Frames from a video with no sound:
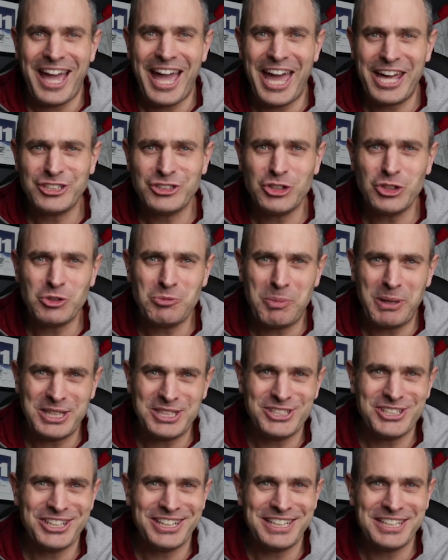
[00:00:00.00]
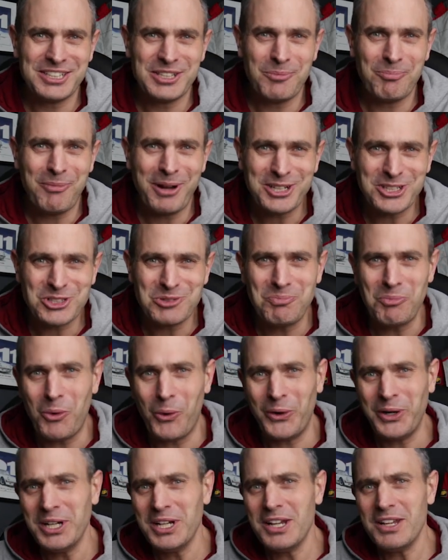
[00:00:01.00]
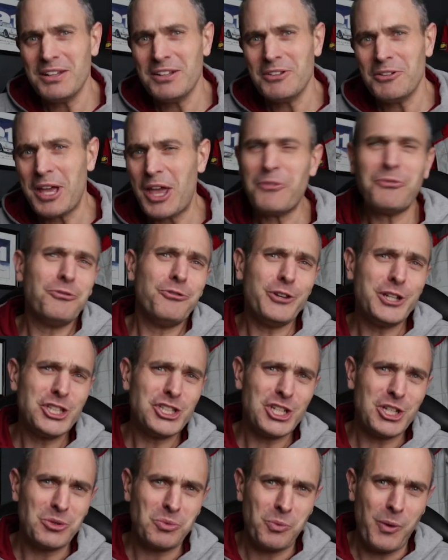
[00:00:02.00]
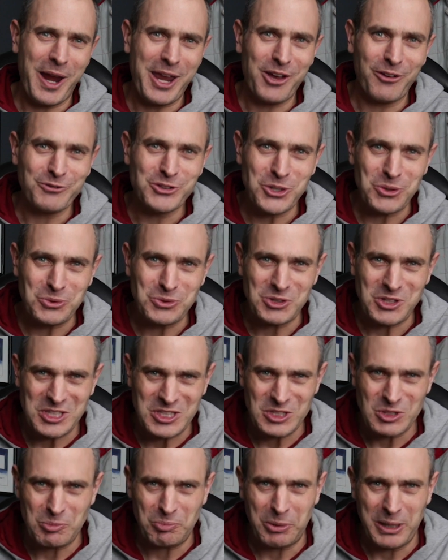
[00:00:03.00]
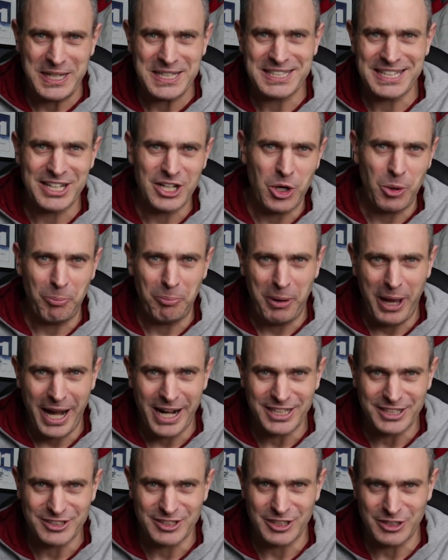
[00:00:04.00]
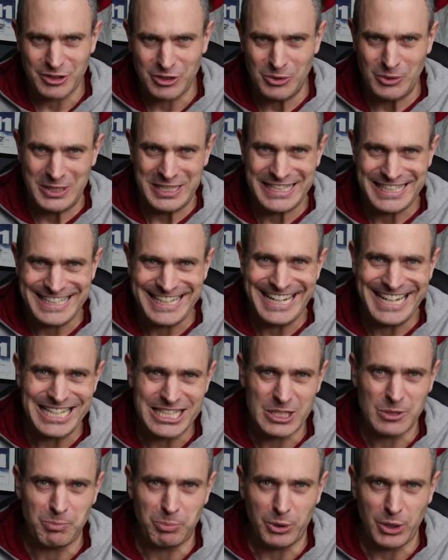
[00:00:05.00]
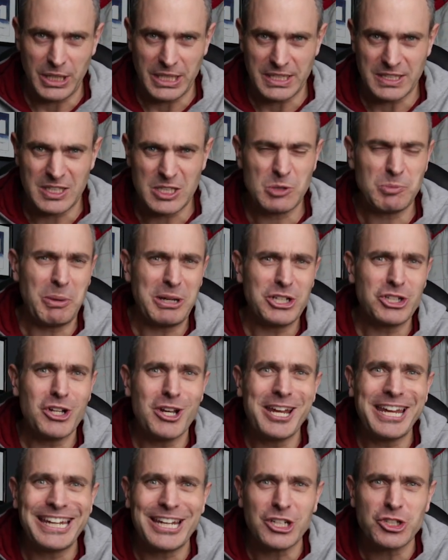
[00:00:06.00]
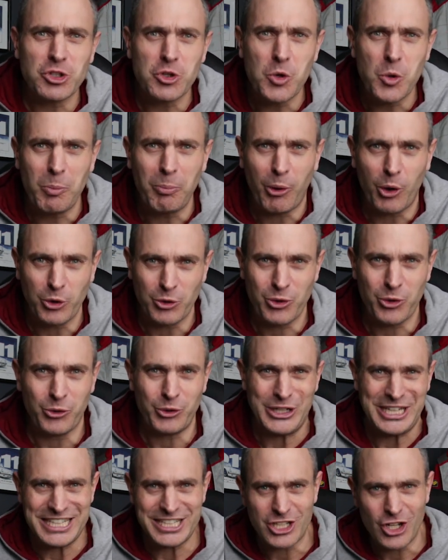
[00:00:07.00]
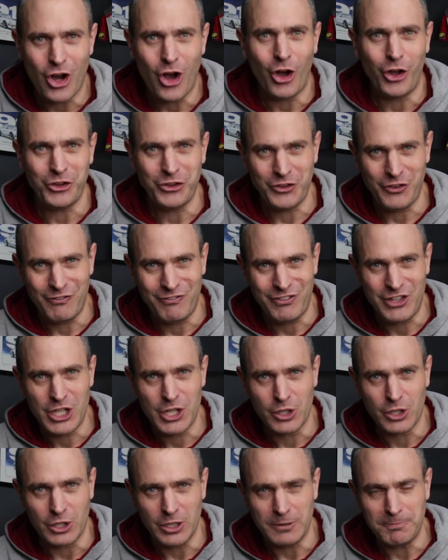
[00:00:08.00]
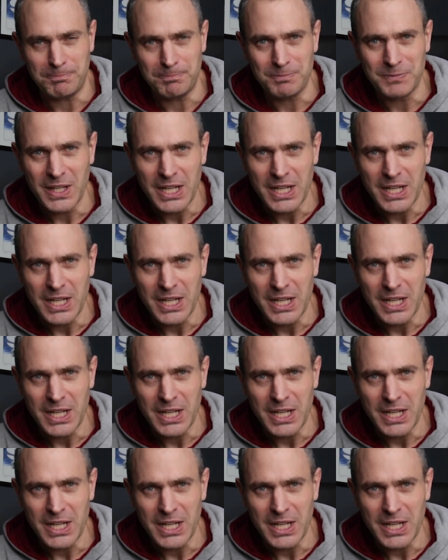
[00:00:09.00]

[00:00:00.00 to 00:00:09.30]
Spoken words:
Air suspension is a much more efficient way of using springs in comparison to the steel springs, especially in a 2.3-ton vehicle.